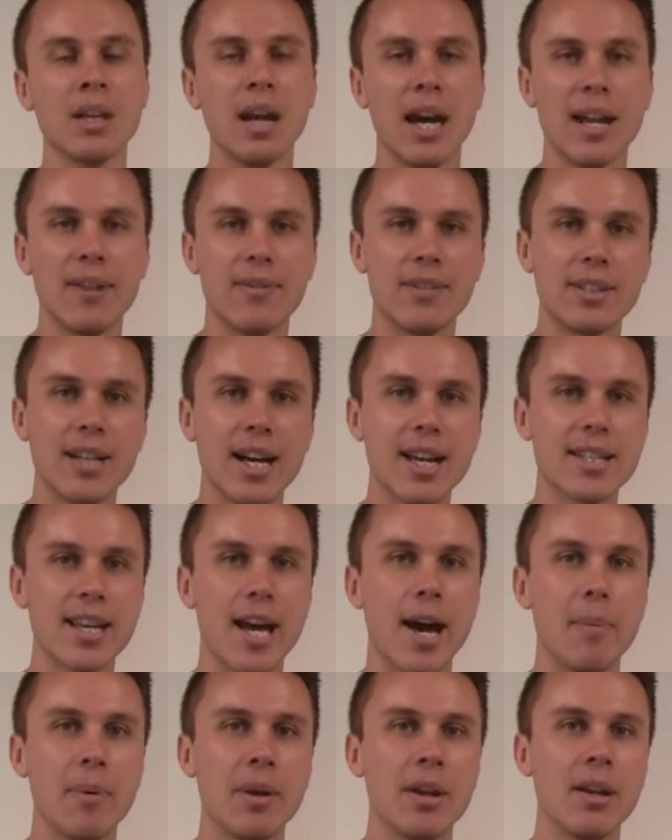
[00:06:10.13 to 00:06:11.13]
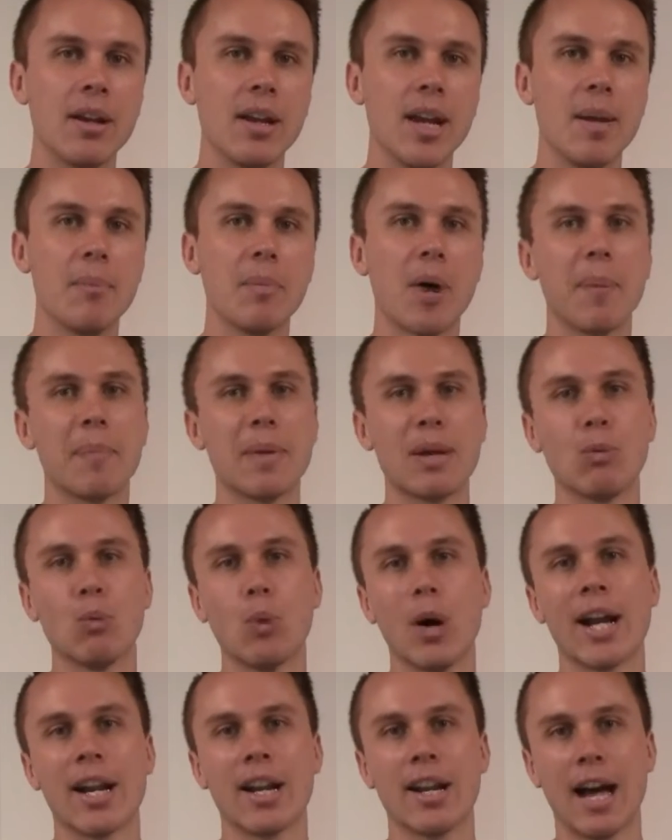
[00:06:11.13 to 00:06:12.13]
And if it does happen, it might be
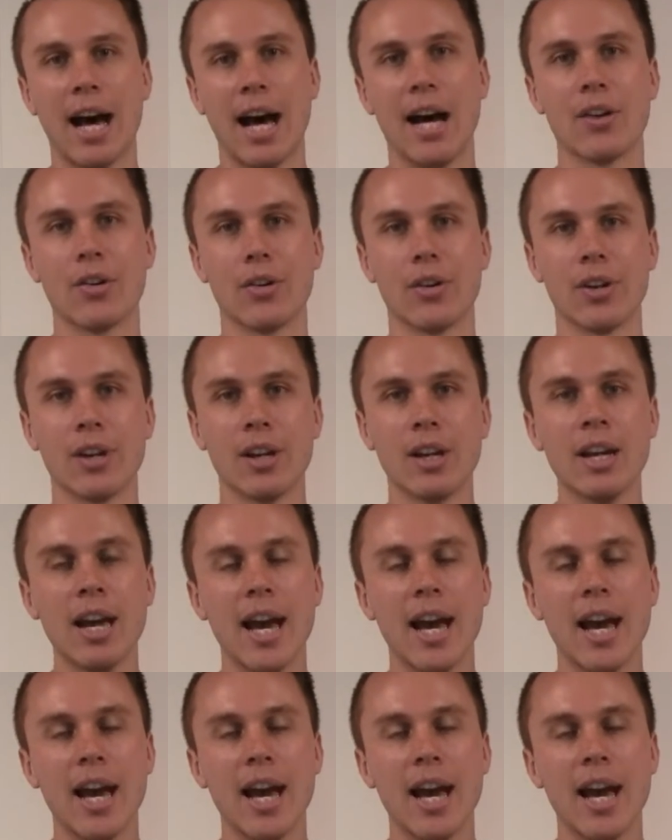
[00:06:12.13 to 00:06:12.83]
1 in 100.